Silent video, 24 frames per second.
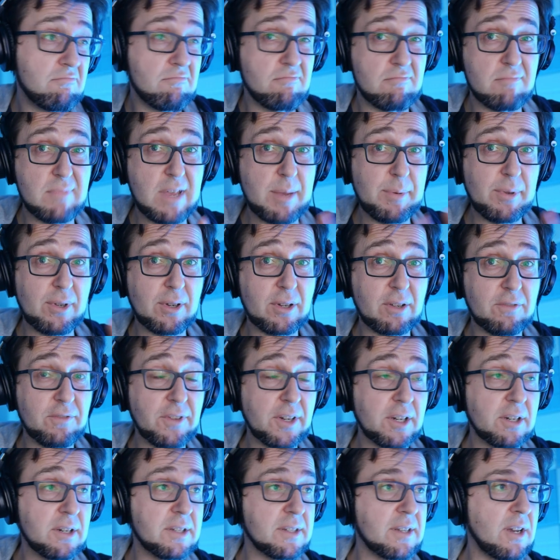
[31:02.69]
Maybe you can
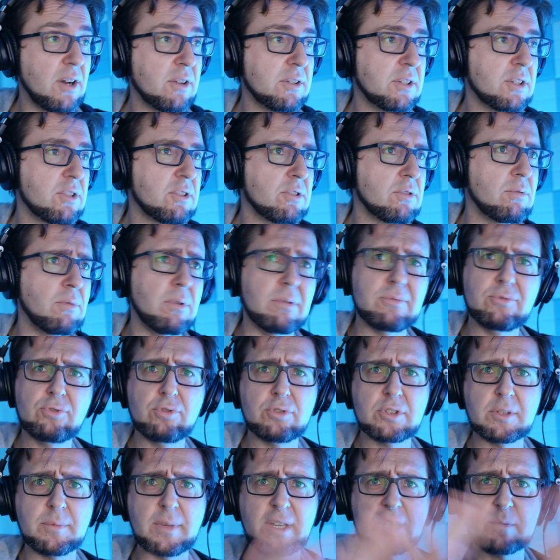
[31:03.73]
figure this out,
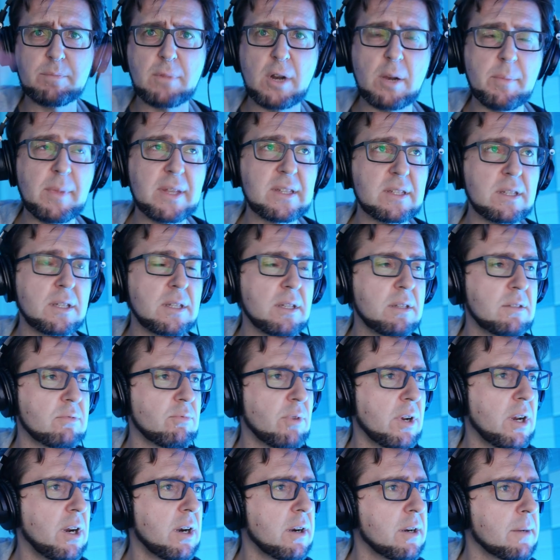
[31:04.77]
do some experiments in this
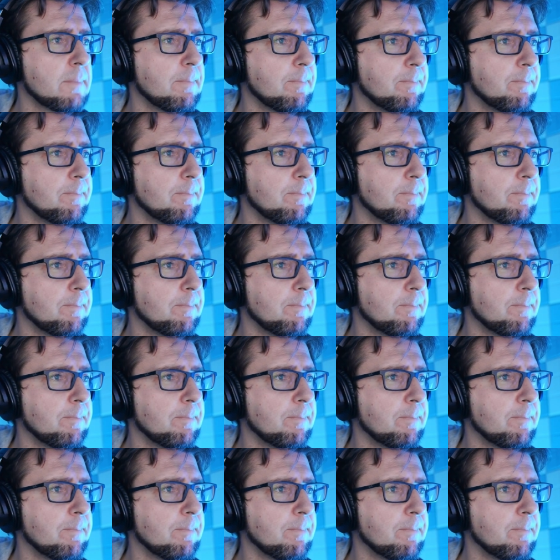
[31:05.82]
regard.